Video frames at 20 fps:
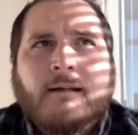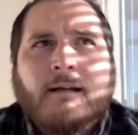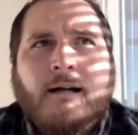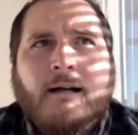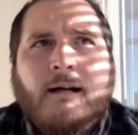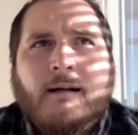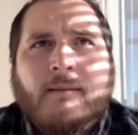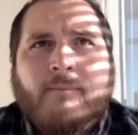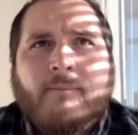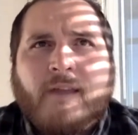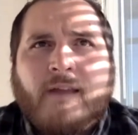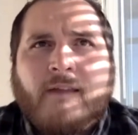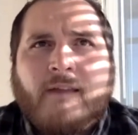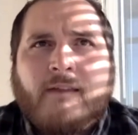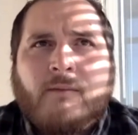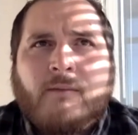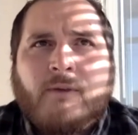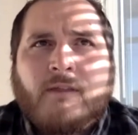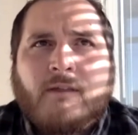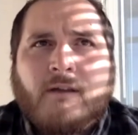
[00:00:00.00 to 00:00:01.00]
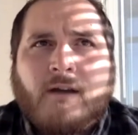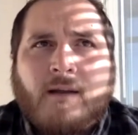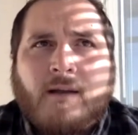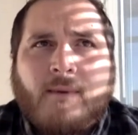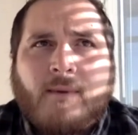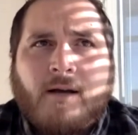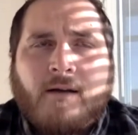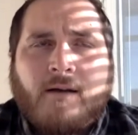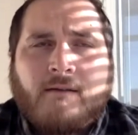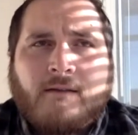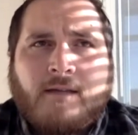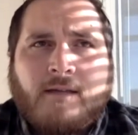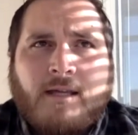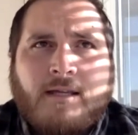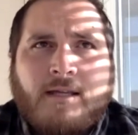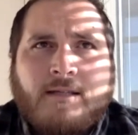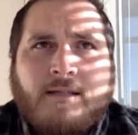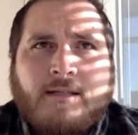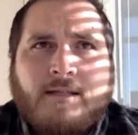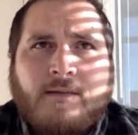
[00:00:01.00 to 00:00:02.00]
And then we thought about the
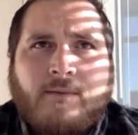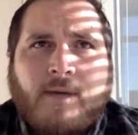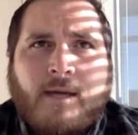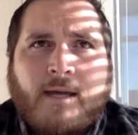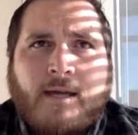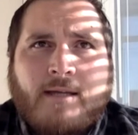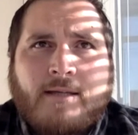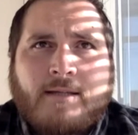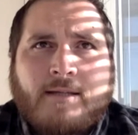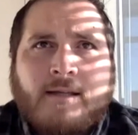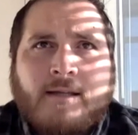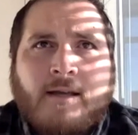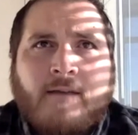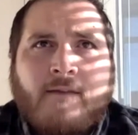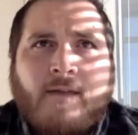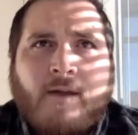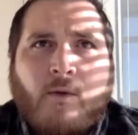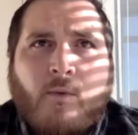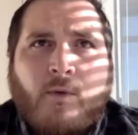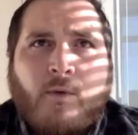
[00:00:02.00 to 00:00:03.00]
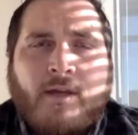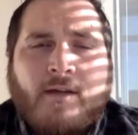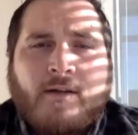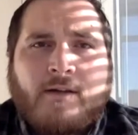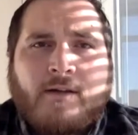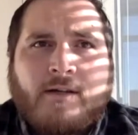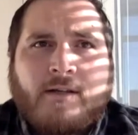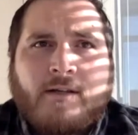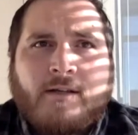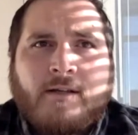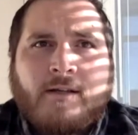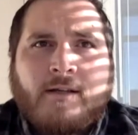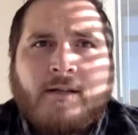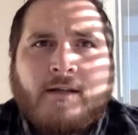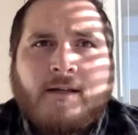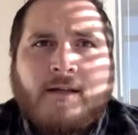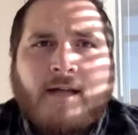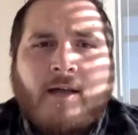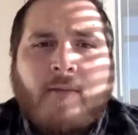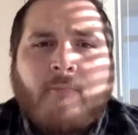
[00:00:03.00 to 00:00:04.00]
easy ways that we could
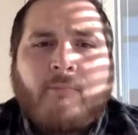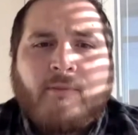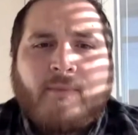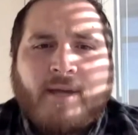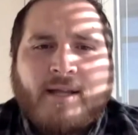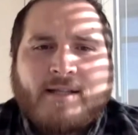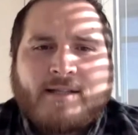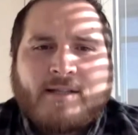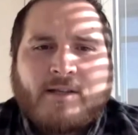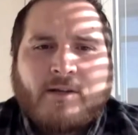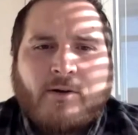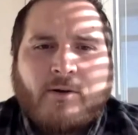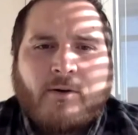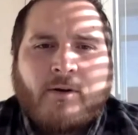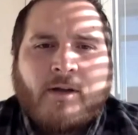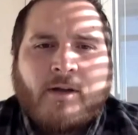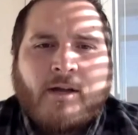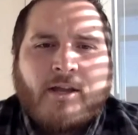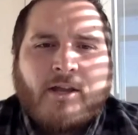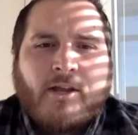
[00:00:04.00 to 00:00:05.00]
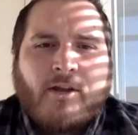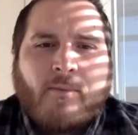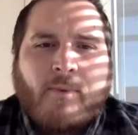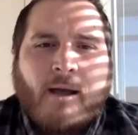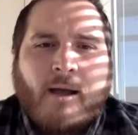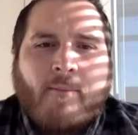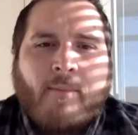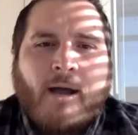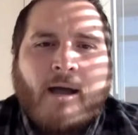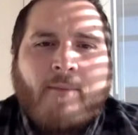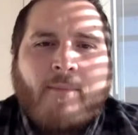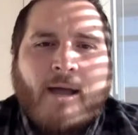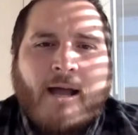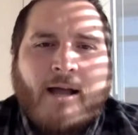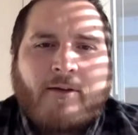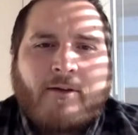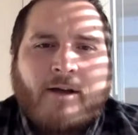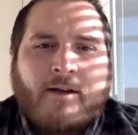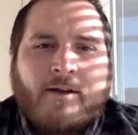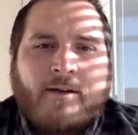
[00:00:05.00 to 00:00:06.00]
implement. So, you know, my
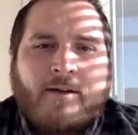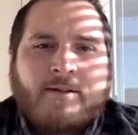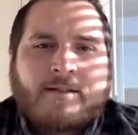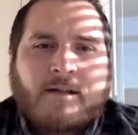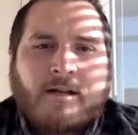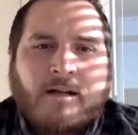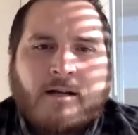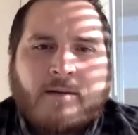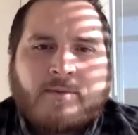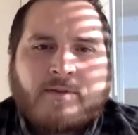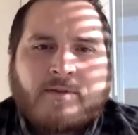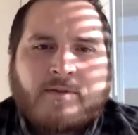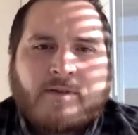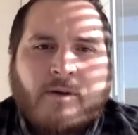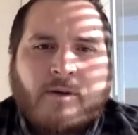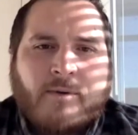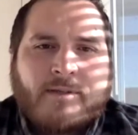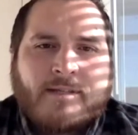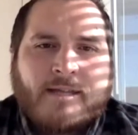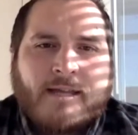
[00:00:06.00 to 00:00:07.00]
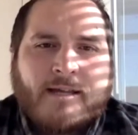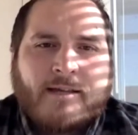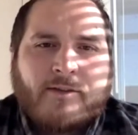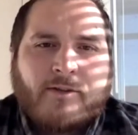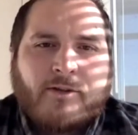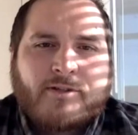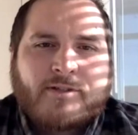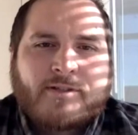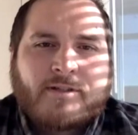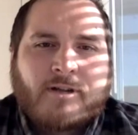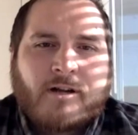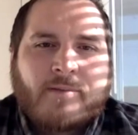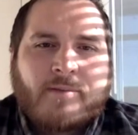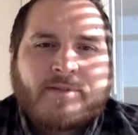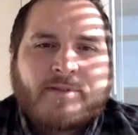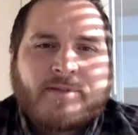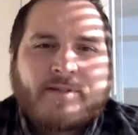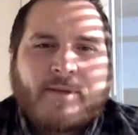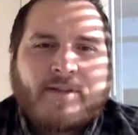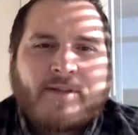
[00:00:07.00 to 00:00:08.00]
background in startups is always like, look,
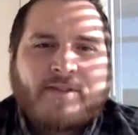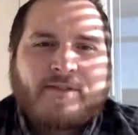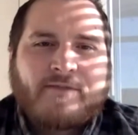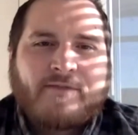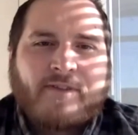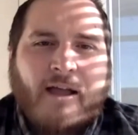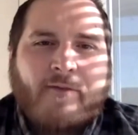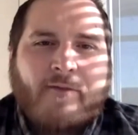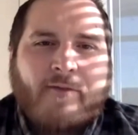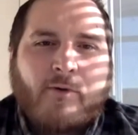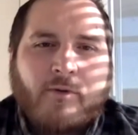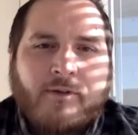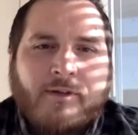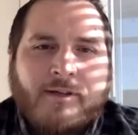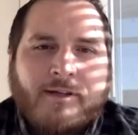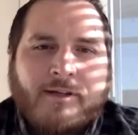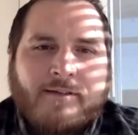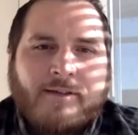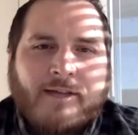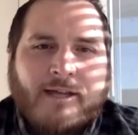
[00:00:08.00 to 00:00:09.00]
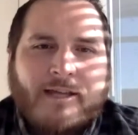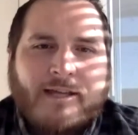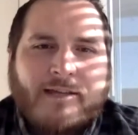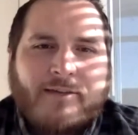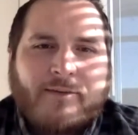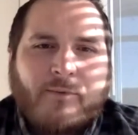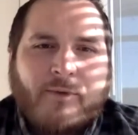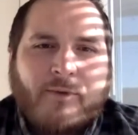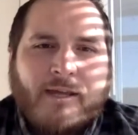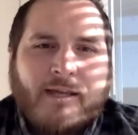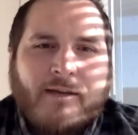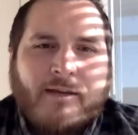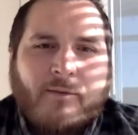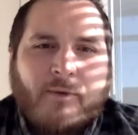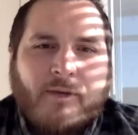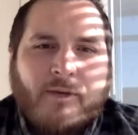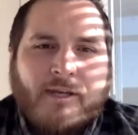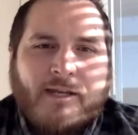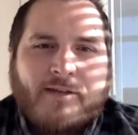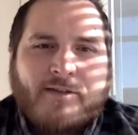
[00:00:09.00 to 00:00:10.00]
startups is about survival. Like we
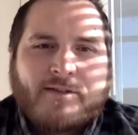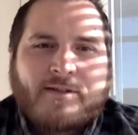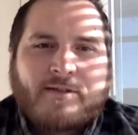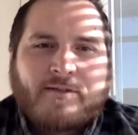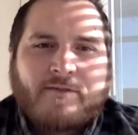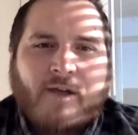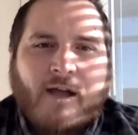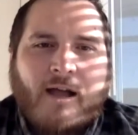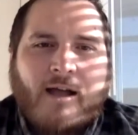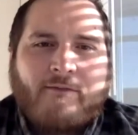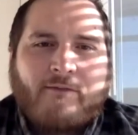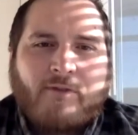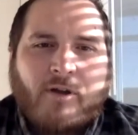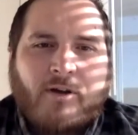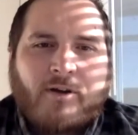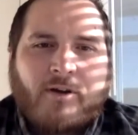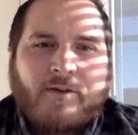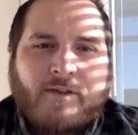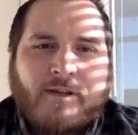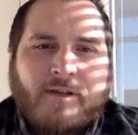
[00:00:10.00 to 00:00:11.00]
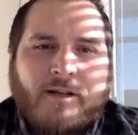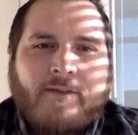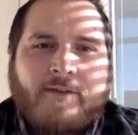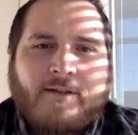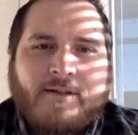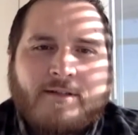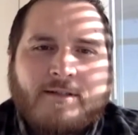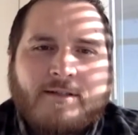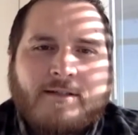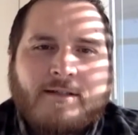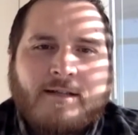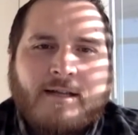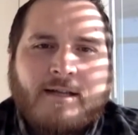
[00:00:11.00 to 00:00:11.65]
need to survive longer than others.